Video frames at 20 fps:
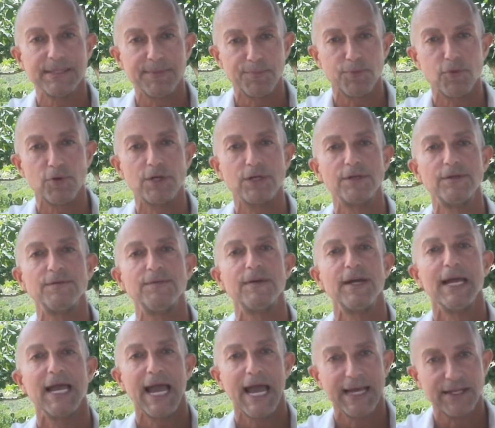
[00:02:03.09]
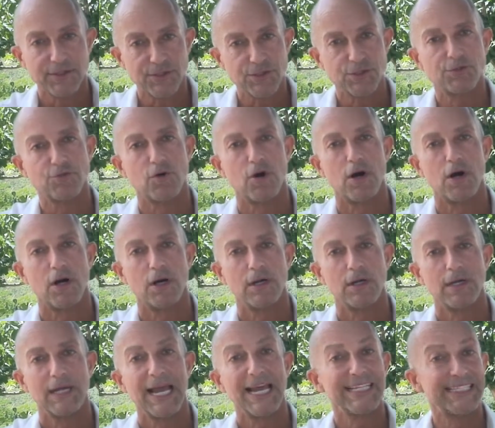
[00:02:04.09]
supportive and strong
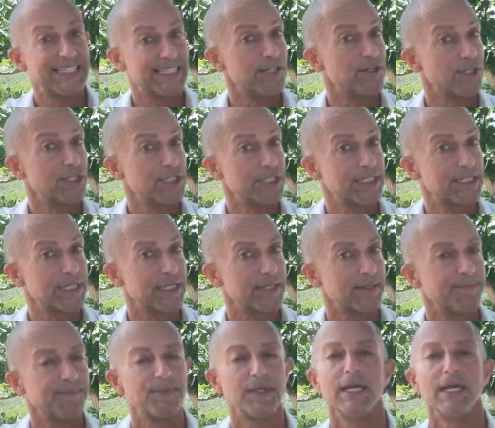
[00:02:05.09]
and synergistic.